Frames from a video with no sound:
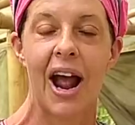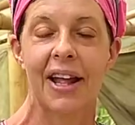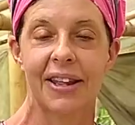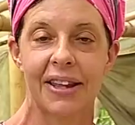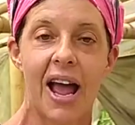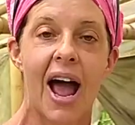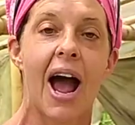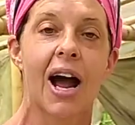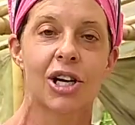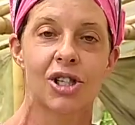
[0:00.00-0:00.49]
at
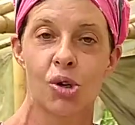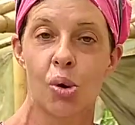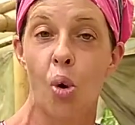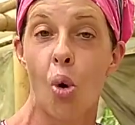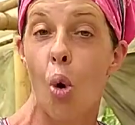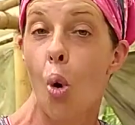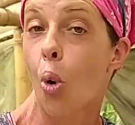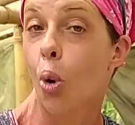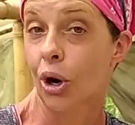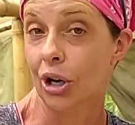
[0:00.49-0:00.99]
the actual
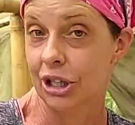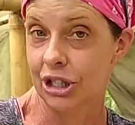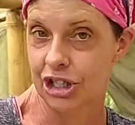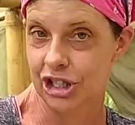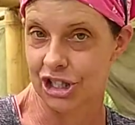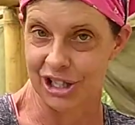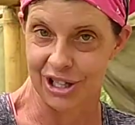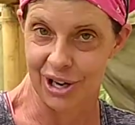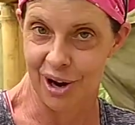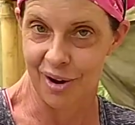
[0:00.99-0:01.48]

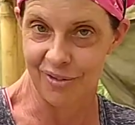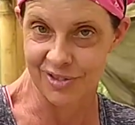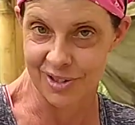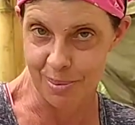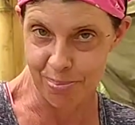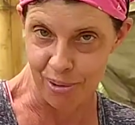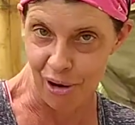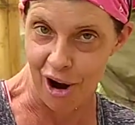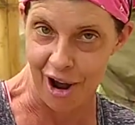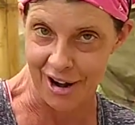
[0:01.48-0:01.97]
origin of the
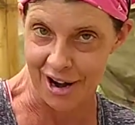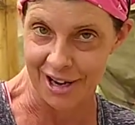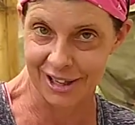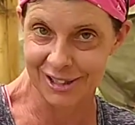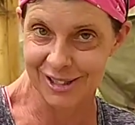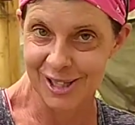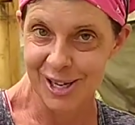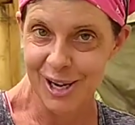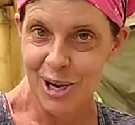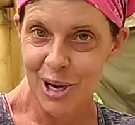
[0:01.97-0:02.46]

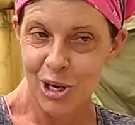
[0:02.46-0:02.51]
product.